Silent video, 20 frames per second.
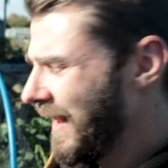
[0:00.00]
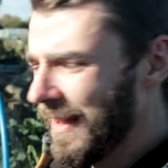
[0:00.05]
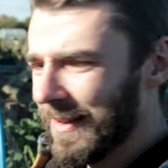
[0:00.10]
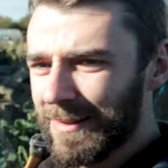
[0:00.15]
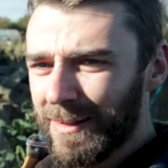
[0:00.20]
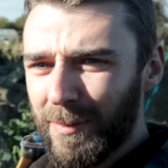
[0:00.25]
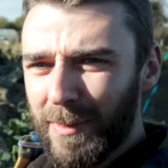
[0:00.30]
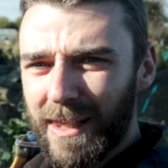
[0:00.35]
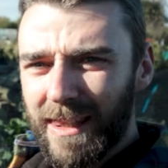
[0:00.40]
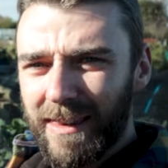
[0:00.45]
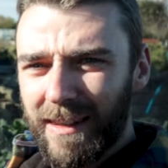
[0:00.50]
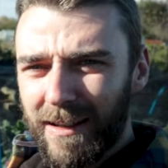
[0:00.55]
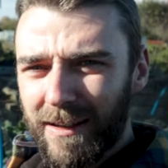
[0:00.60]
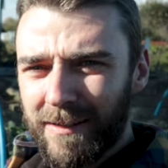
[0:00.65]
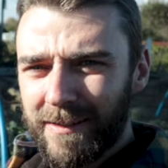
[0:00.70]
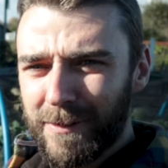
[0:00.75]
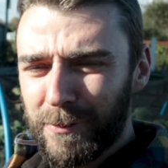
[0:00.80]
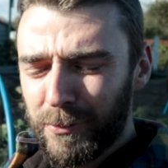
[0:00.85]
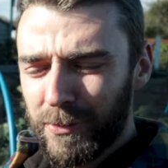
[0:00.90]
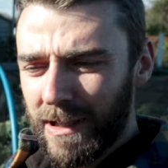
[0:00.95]
something that
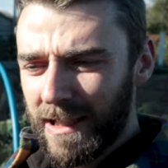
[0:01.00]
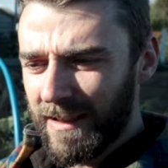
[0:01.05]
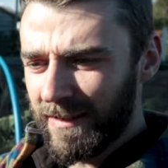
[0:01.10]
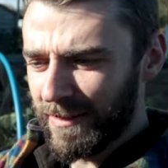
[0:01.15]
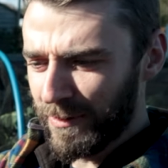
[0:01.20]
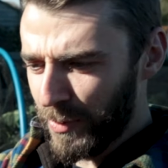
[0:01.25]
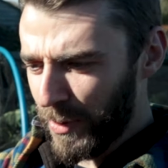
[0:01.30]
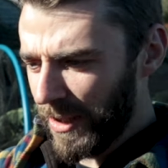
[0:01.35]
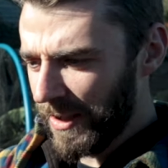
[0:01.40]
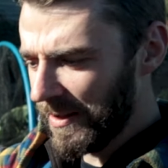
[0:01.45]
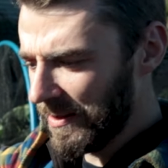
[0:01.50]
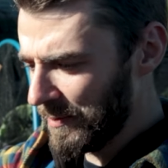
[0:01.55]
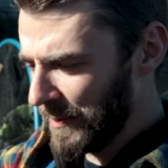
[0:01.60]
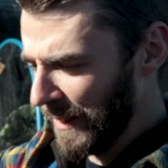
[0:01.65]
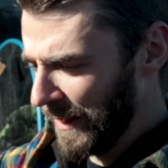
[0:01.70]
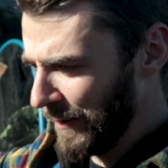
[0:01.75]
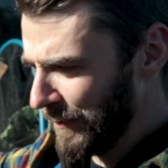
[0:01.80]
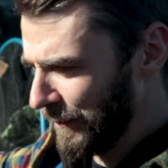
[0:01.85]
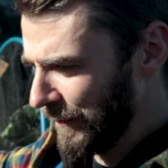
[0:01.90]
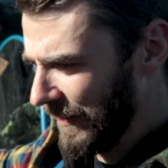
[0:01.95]
has really surprised
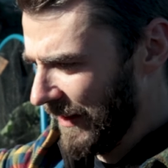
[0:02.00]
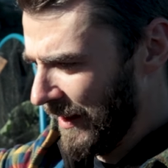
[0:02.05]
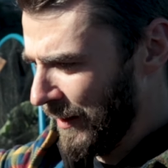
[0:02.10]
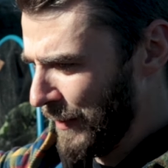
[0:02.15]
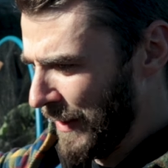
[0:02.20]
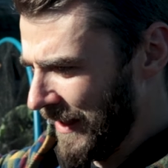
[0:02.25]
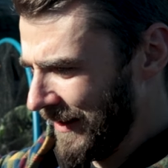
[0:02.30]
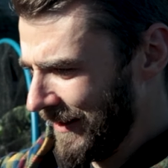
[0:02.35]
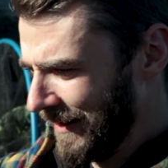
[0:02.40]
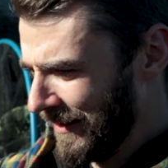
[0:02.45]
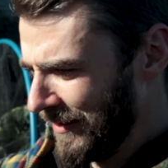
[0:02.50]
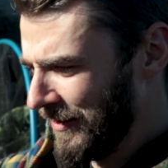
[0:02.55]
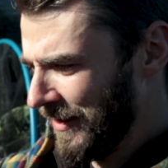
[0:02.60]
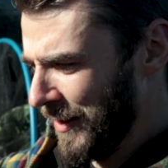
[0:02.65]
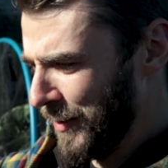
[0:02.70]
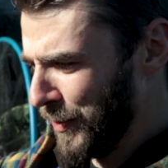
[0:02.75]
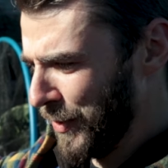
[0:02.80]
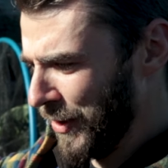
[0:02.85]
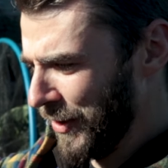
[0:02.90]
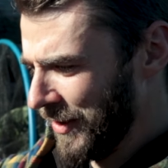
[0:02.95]
me about this
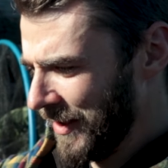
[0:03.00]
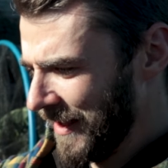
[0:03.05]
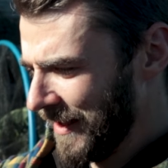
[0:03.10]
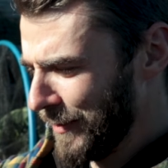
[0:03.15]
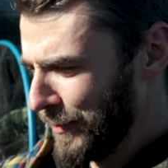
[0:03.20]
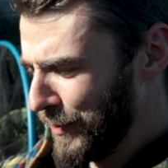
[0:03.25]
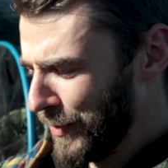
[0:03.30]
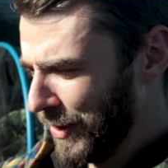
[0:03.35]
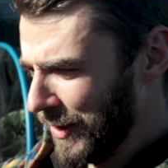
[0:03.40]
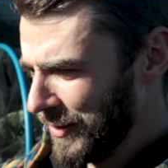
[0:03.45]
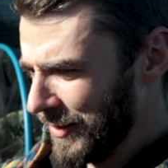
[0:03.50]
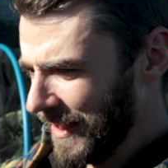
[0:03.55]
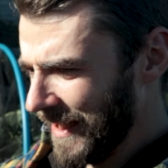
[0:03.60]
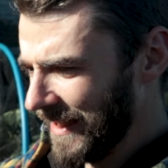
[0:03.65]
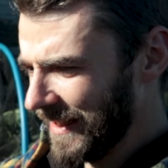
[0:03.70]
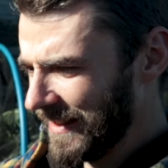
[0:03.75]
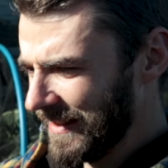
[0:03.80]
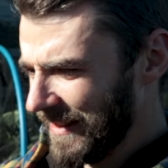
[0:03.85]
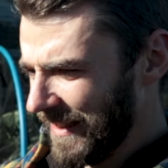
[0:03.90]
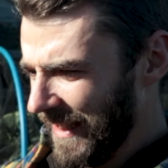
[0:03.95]
shed project,
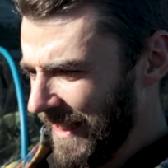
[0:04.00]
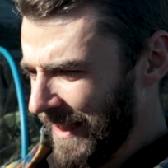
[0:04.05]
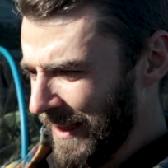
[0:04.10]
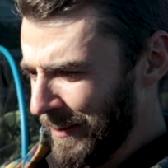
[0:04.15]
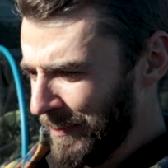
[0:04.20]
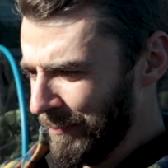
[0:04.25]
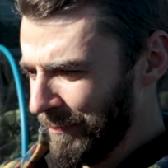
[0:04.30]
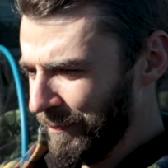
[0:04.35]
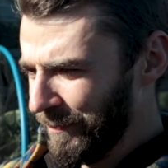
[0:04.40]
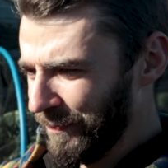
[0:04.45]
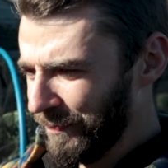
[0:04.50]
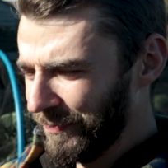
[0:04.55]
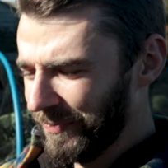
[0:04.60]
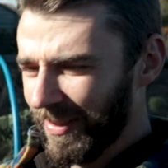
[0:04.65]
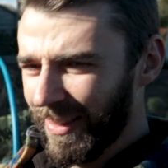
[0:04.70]
project um,